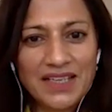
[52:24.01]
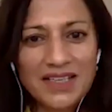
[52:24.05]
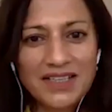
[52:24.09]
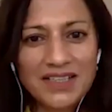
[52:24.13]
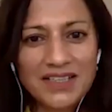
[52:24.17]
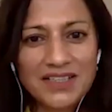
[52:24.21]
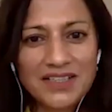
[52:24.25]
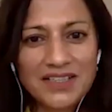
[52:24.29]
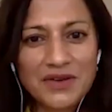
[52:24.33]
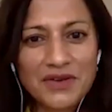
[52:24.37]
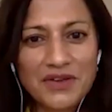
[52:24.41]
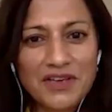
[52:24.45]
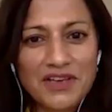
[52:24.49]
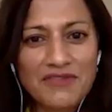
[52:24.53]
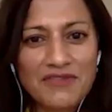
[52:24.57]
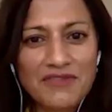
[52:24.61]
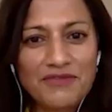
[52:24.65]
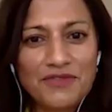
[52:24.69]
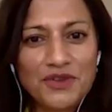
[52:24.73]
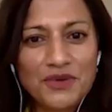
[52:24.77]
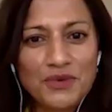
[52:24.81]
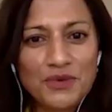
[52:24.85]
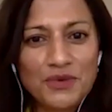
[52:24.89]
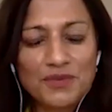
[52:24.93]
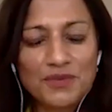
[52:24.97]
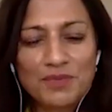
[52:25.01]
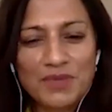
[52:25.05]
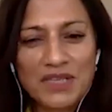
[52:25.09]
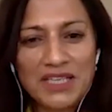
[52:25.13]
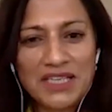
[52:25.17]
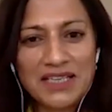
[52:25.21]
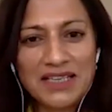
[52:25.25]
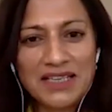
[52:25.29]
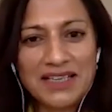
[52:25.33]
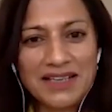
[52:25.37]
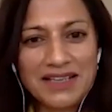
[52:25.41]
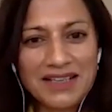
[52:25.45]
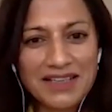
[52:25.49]
So if you would
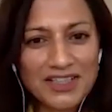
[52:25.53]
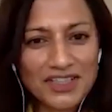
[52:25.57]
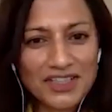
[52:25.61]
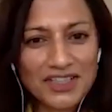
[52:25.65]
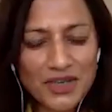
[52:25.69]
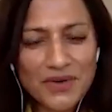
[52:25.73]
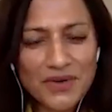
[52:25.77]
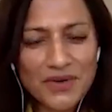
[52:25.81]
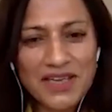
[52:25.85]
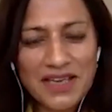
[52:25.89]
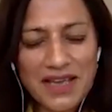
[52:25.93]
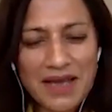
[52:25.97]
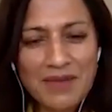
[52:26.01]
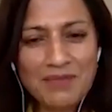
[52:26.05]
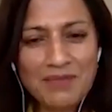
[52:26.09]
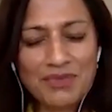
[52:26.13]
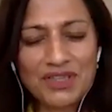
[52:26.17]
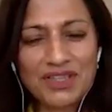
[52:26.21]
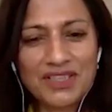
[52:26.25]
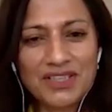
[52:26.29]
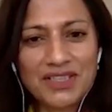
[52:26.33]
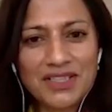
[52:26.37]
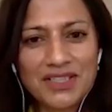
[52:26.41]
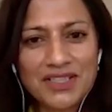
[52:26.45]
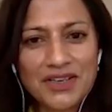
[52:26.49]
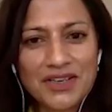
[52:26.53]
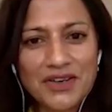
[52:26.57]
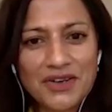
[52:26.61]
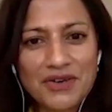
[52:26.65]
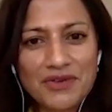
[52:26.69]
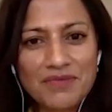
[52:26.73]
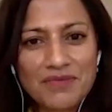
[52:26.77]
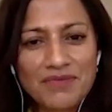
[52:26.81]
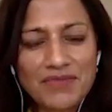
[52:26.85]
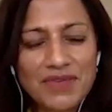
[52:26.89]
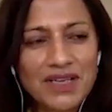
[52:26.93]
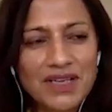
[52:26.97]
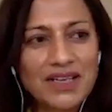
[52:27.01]
be showing empathy at
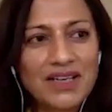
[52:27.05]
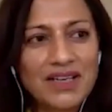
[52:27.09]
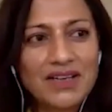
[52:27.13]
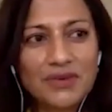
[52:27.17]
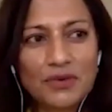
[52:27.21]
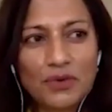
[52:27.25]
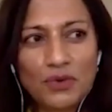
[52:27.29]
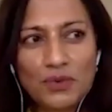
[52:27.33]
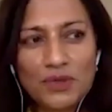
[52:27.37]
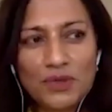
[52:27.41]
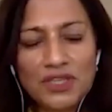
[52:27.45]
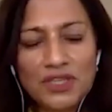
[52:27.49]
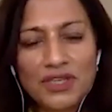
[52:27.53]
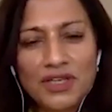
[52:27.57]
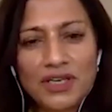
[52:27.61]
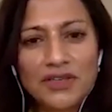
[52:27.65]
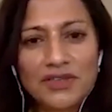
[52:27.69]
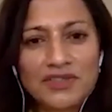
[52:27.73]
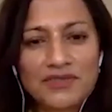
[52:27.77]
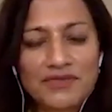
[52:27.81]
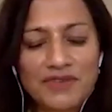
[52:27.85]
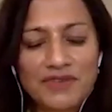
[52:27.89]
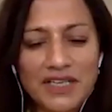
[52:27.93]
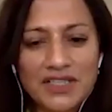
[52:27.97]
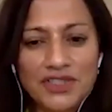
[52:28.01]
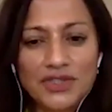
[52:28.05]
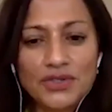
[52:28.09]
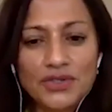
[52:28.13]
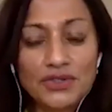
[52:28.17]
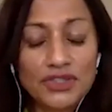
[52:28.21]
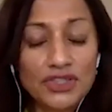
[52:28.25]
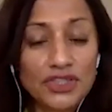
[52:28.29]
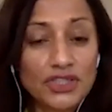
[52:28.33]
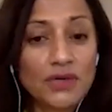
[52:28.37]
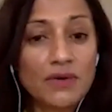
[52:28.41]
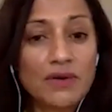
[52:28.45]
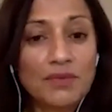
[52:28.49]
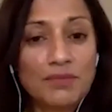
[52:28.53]
home or with a close friend, you can
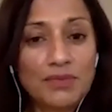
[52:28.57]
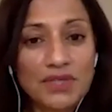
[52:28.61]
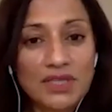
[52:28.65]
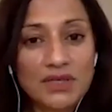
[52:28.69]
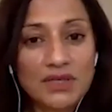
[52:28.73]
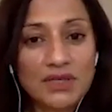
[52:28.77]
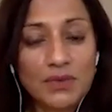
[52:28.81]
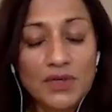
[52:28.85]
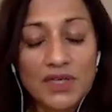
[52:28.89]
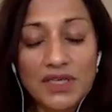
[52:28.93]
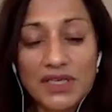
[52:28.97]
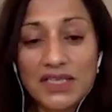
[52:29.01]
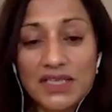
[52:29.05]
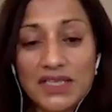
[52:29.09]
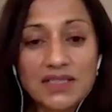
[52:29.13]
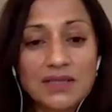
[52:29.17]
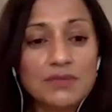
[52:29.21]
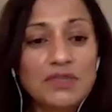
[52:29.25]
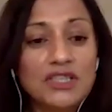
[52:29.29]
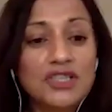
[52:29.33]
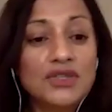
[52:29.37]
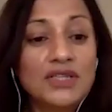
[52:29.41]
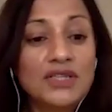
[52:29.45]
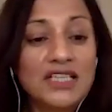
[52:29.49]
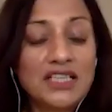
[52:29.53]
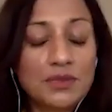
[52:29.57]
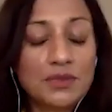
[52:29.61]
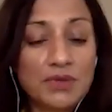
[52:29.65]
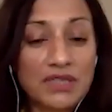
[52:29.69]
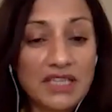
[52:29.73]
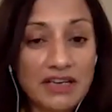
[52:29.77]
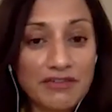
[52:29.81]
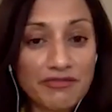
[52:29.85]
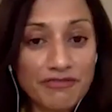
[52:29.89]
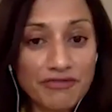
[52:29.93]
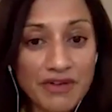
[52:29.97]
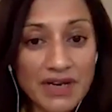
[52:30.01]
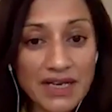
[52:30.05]
show empathy at work. It doesn't mean you need to be
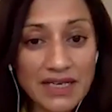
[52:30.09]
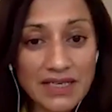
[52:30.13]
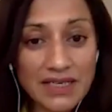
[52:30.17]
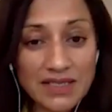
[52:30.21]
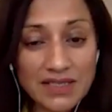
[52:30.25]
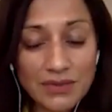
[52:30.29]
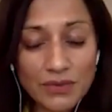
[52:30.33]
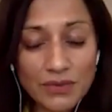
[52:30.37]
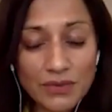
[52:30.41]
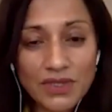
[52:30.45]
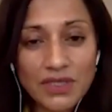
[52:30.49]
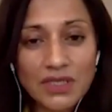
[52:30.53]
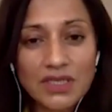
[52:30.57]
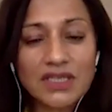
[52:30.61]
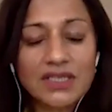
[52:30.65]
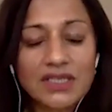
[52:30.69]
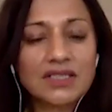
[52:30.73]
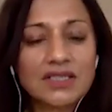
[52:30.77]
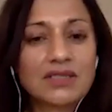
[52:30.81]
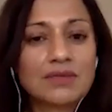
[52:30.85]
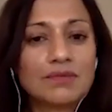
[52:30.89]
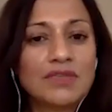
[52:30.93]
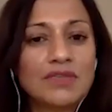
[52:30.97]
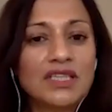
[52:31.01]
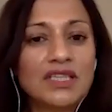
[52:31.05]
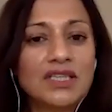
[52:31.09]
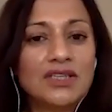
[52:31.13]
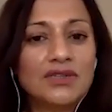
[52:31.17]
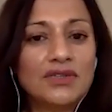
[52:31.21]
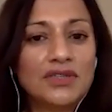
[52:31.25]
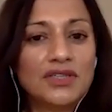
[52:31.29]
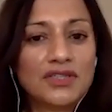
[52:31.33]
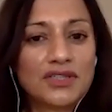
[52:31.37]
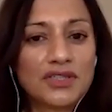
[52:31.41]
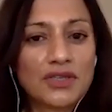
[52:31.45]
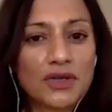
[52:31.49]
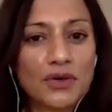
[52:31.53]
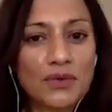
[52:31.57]
their friend at work. It doesn't mean that you
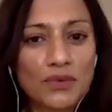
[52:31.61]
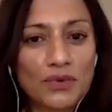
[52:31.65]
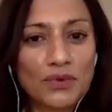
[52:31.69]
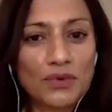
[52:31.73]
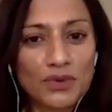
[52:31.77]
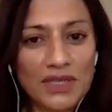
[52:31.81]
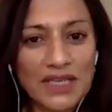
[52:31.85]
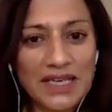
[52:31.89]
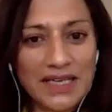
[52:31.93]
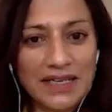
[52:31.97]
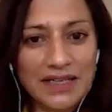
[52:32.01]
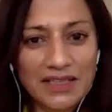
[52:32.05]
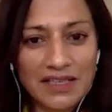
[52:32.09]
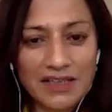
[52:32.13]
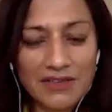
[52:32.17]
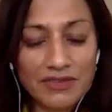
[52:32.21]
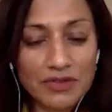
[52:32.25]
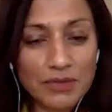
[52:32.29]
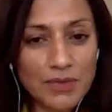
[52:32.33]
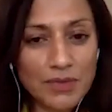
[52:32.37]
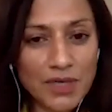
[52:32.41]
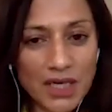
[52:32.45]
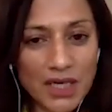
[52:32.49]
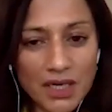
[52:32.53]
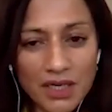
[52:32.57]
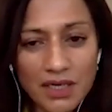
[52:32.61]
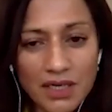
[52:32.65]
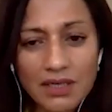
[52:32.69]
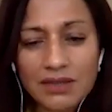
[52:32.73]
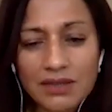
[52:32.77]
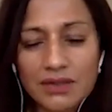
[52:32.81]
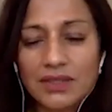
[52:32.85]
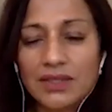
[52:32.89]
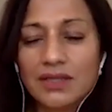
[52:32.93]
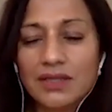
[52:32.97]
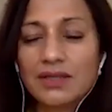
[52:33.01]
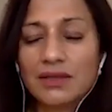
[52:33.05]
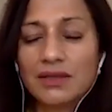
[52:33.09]
need to go all in and give them a hug.
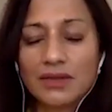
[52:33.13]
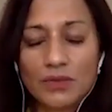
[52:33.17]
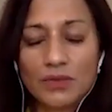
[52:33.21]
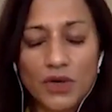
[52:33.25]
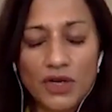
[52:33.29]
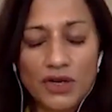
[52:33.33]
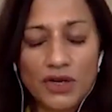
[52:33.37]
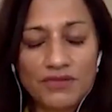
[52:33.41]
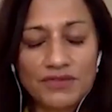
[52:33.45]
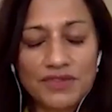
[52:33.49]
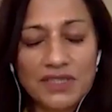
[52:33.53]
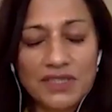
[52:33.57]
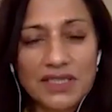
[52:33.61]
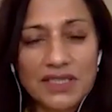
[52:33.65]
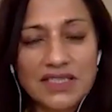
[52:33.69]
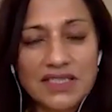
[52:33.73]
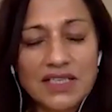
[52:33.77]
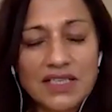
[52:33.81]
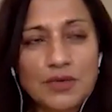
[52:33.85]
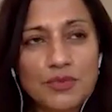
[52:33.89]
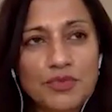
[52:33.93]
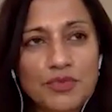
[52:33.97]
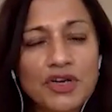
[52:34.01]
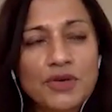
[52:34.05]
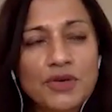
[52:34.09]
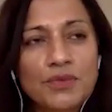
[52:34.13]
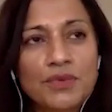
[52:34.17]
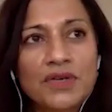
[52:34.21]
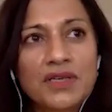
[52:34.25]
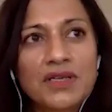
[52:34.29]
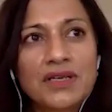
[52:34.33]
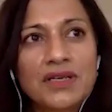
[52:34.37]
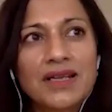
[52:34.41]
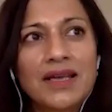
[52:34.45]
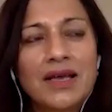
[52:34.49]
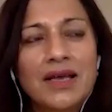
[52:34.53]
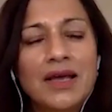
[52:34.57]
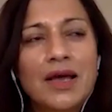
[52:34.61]
Quite often that's
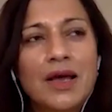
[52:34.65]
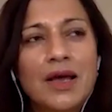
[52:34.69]
inappropriate.